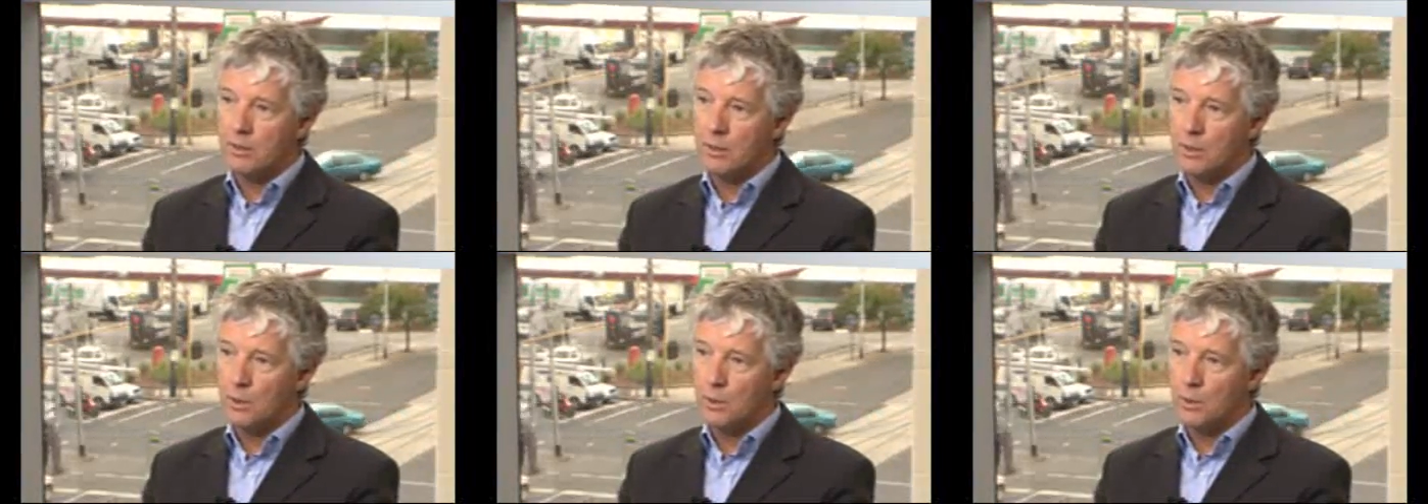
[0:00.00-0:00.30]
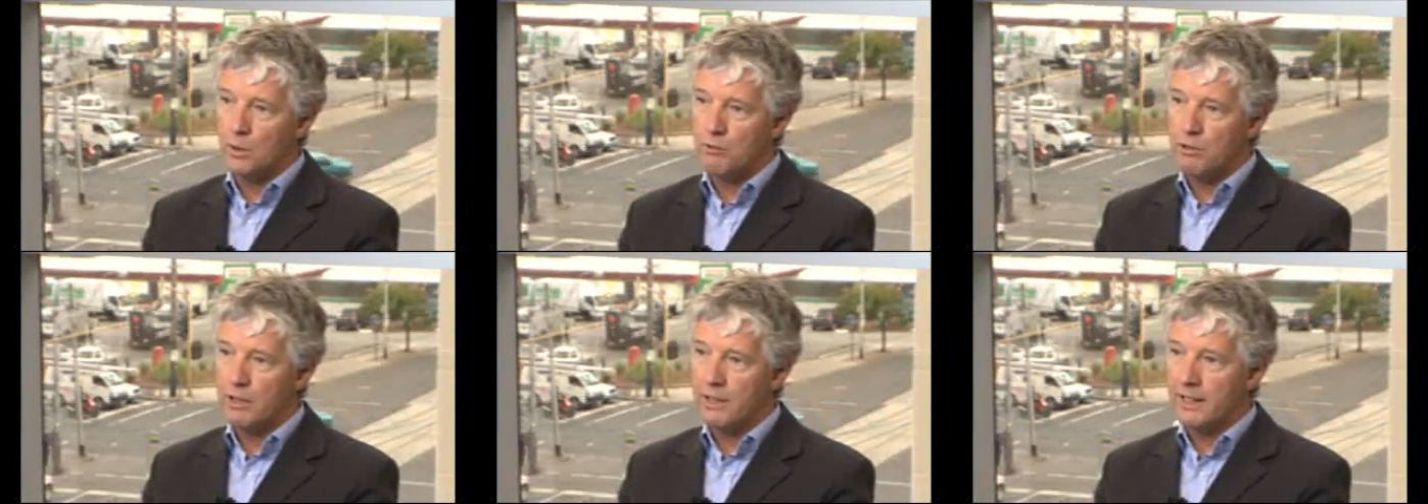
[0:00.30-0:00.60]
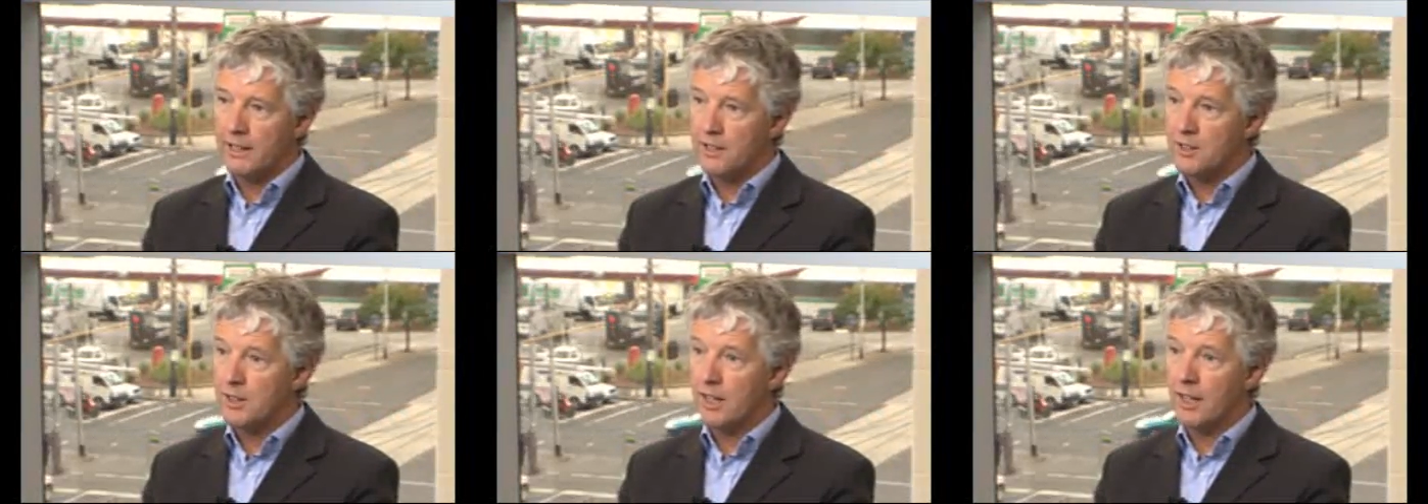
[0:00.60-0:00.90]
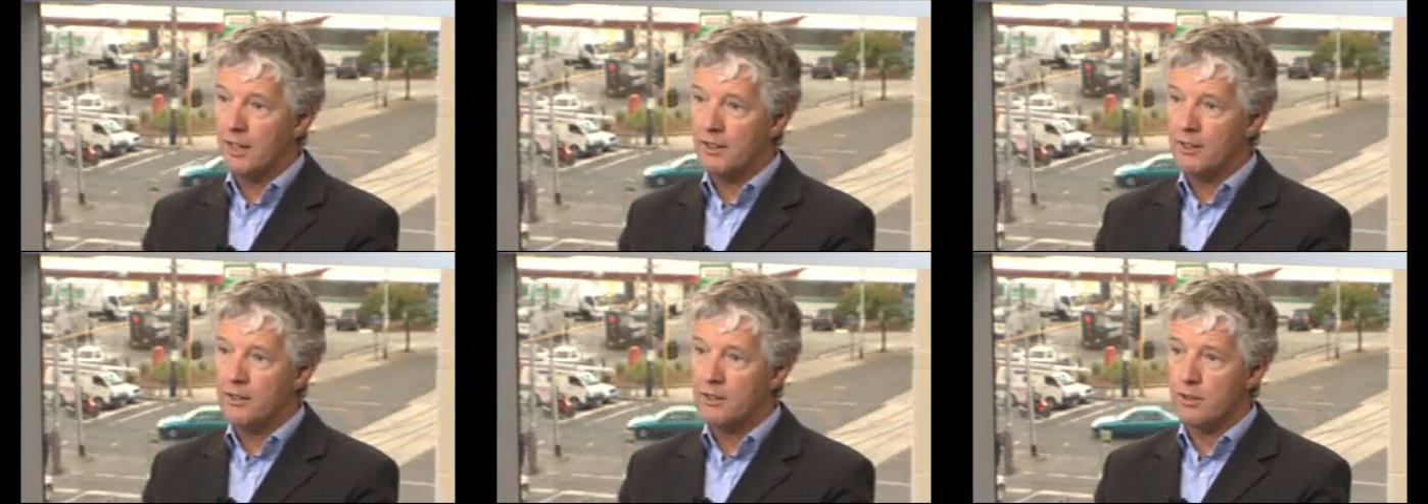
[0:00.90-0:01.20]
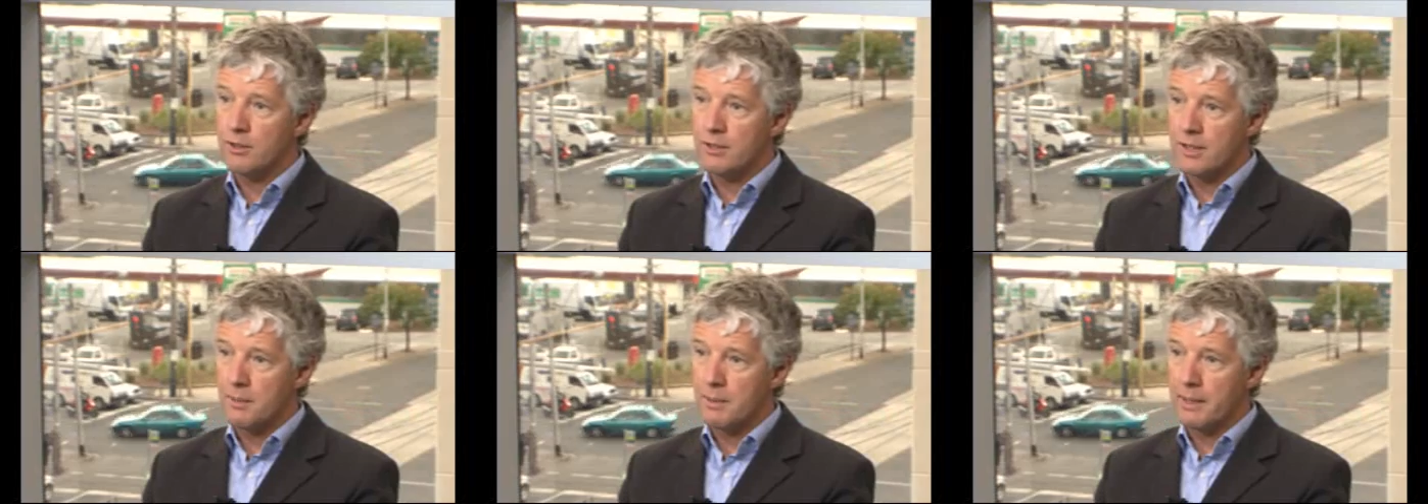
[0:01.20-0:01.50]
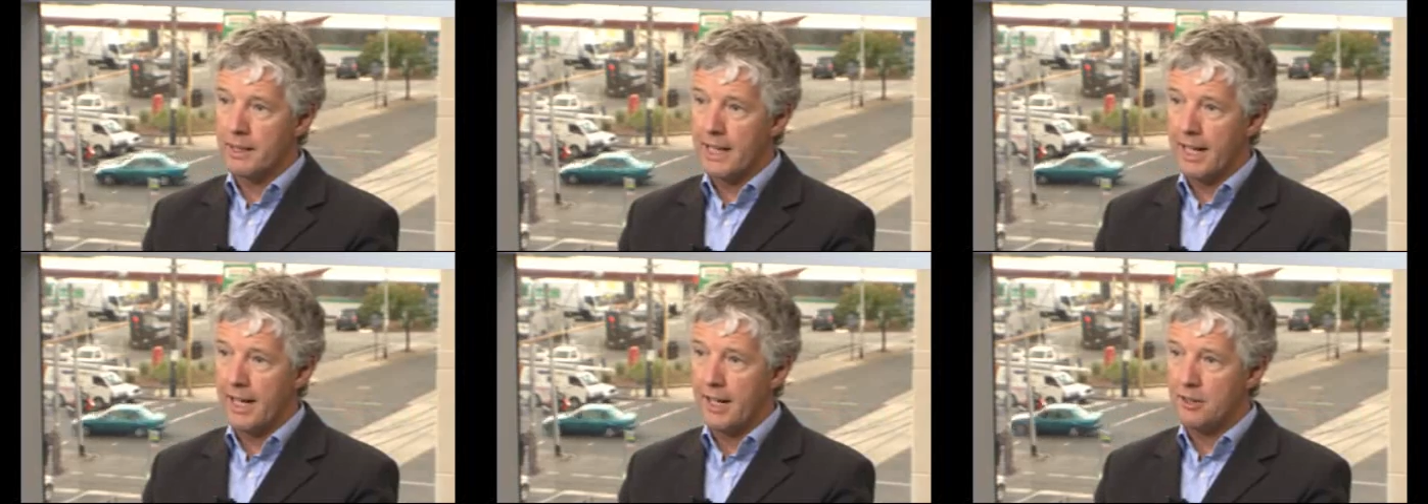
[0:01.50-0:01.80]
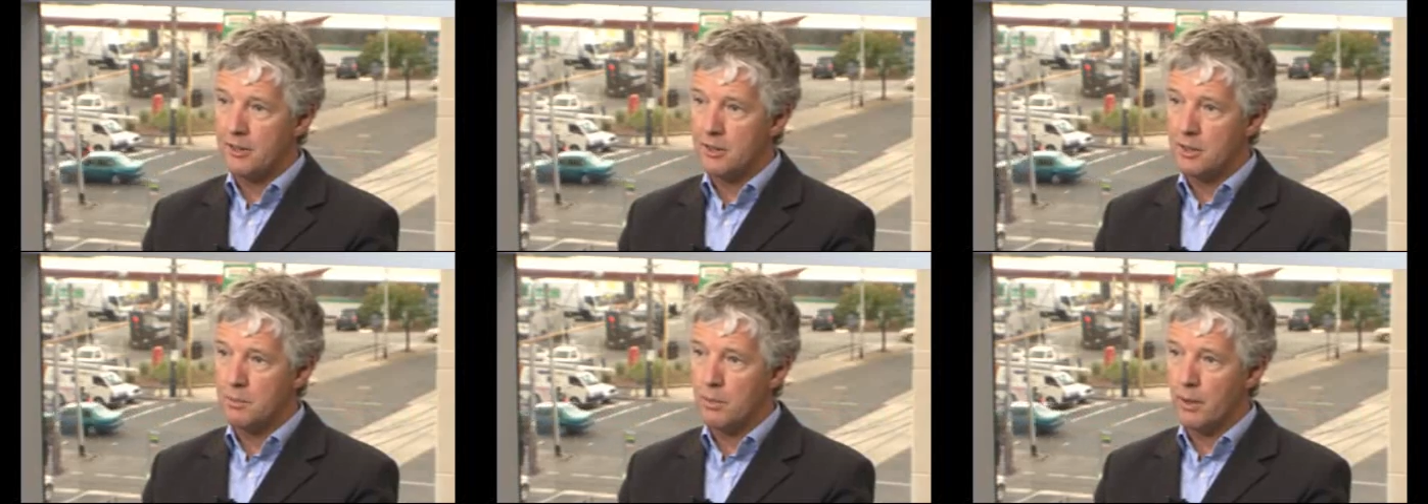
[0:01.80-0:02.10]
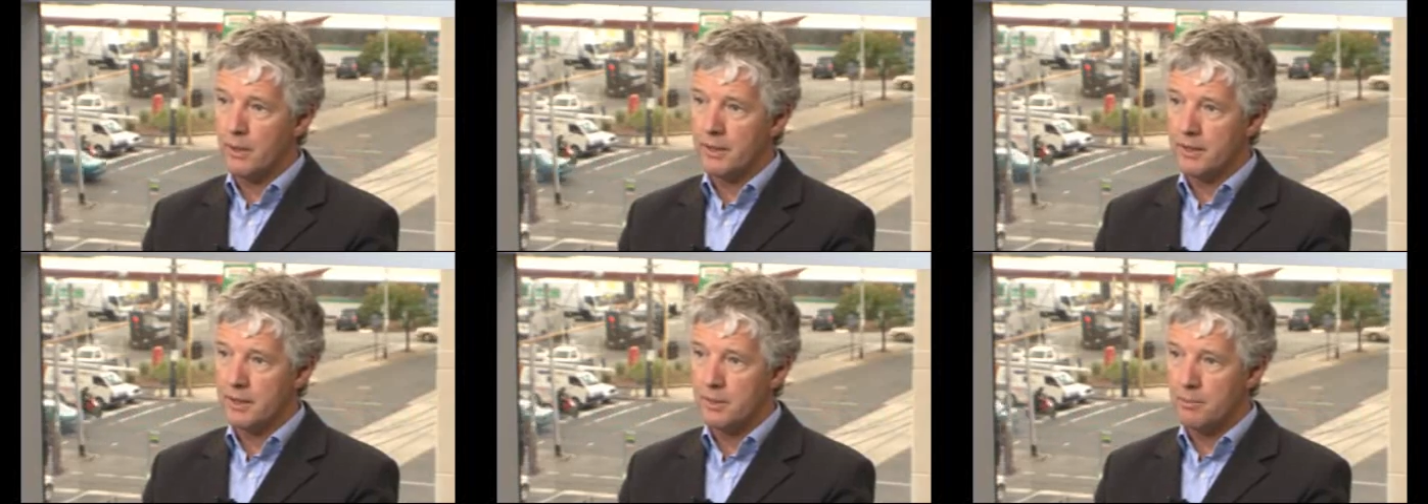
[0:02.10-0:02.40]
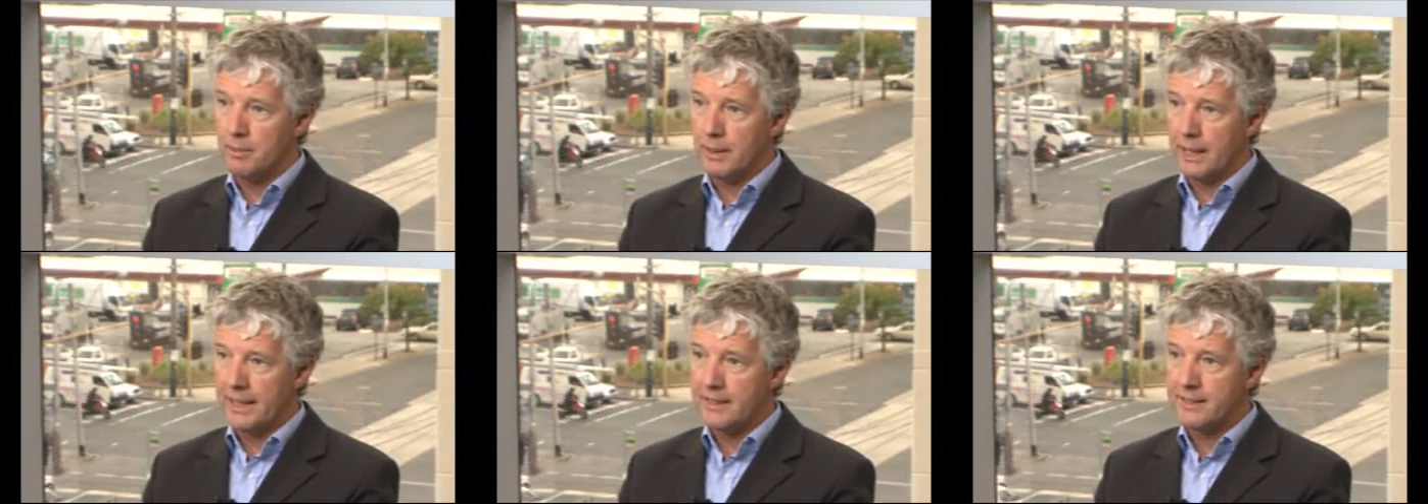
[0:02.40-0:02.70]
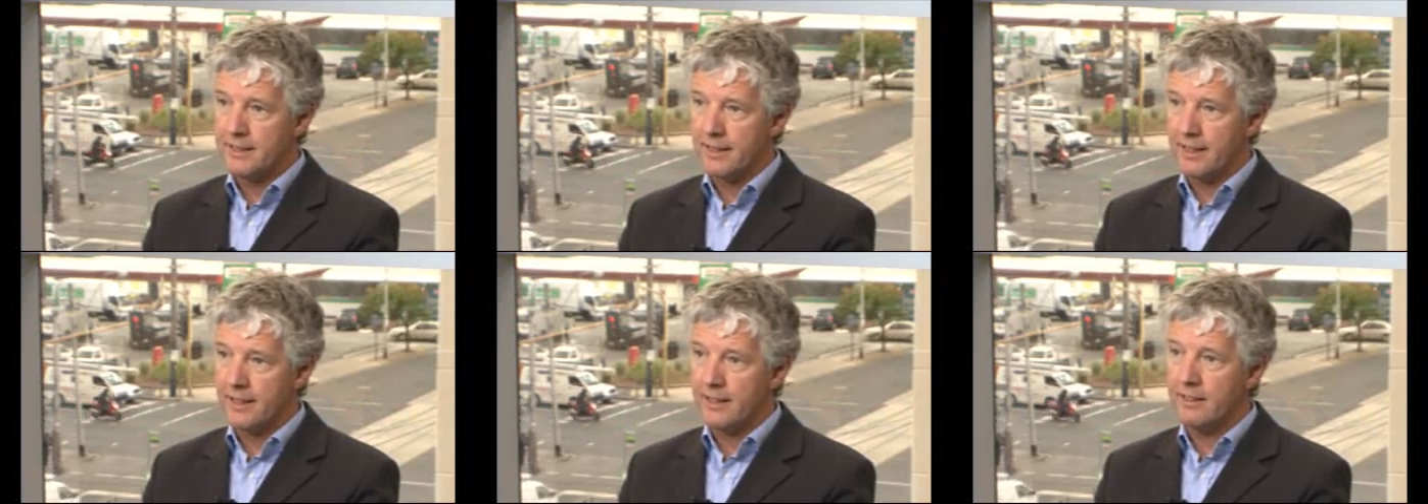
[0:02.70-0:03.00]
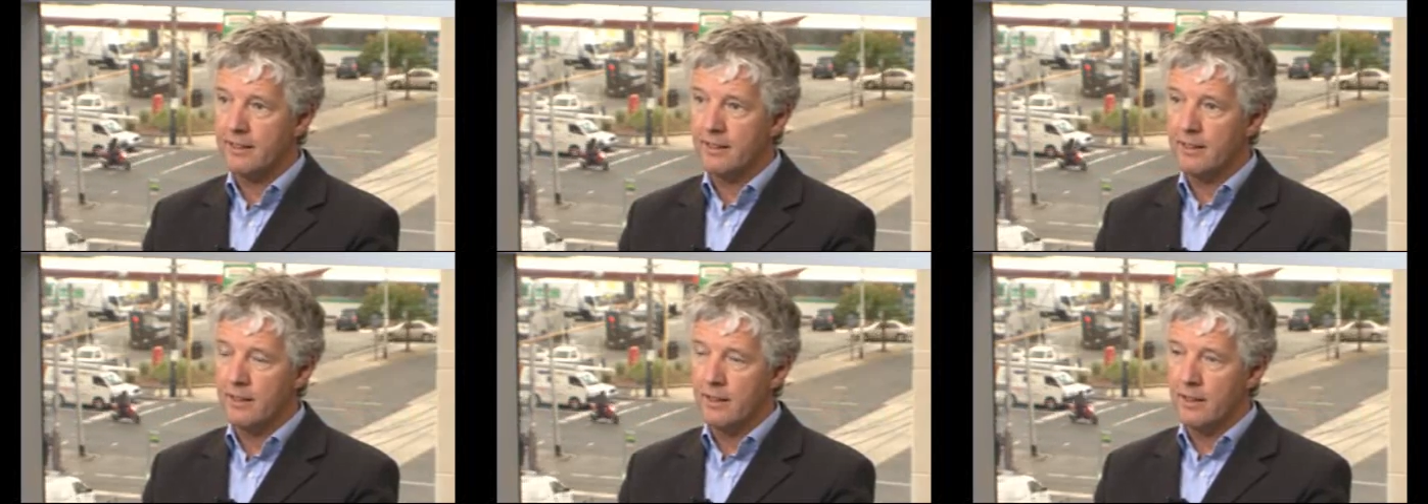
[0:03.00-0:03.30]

who really are challenged on some occasions by the complexity